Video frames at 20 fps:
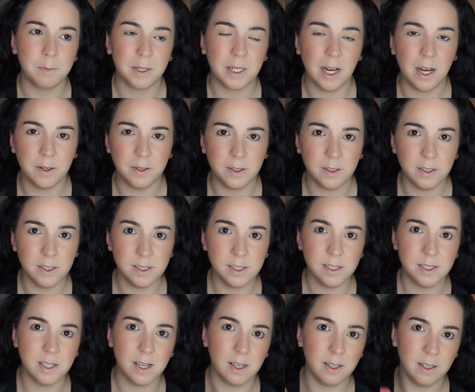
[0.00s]

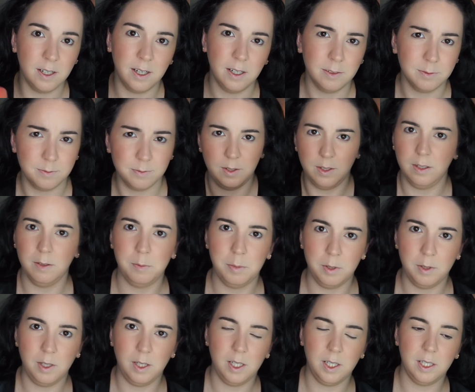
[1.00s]
counters in the
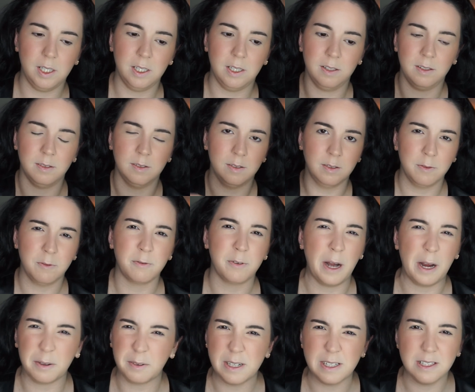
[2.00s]
beauty
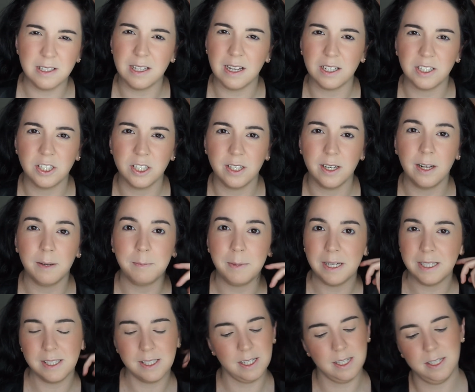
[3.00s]
fragrance section at
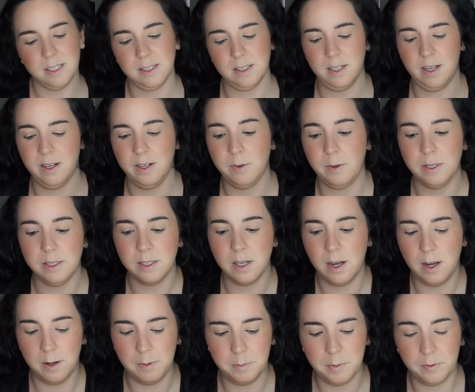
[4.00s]
Macy's. Anyways,
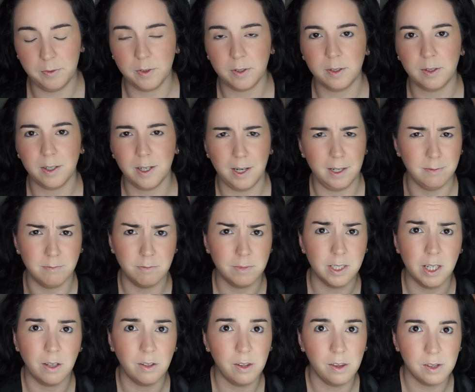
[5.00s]
before I
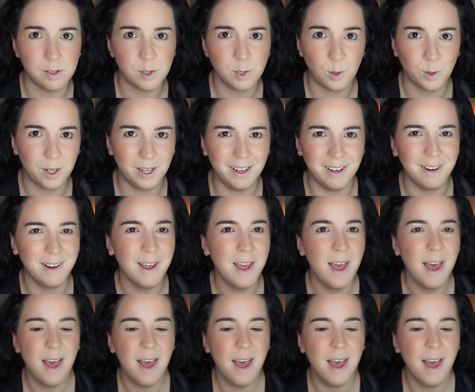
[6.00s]
tell you the story,